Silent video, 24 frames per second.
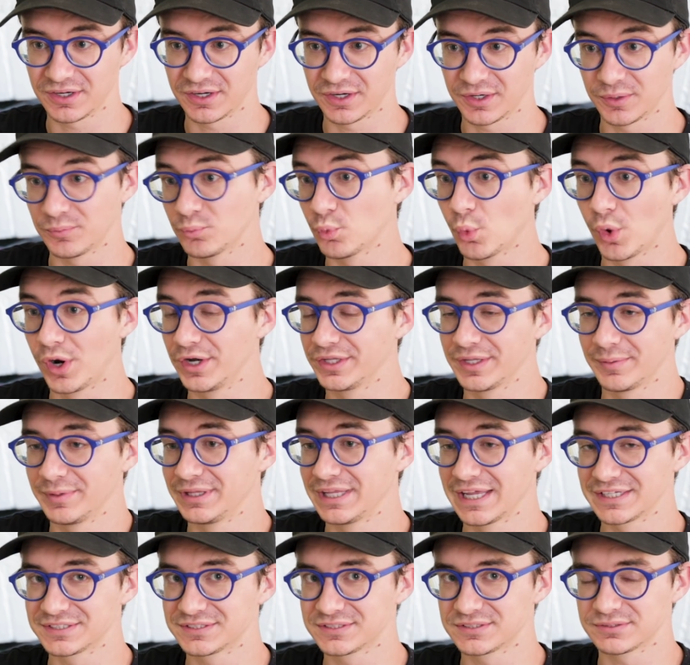I
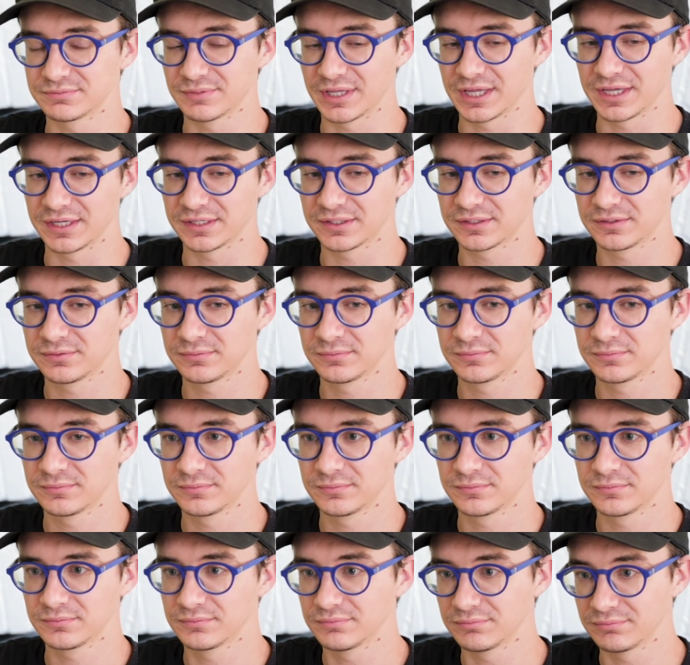mean, that's like
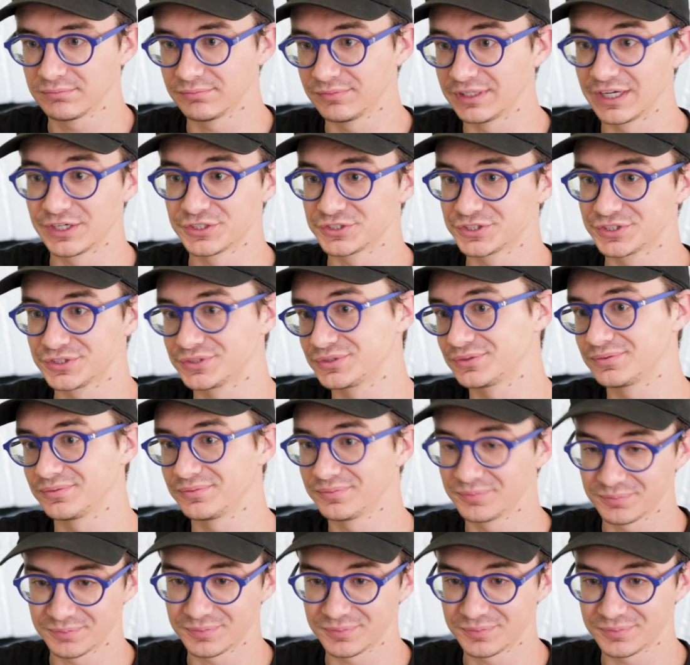there's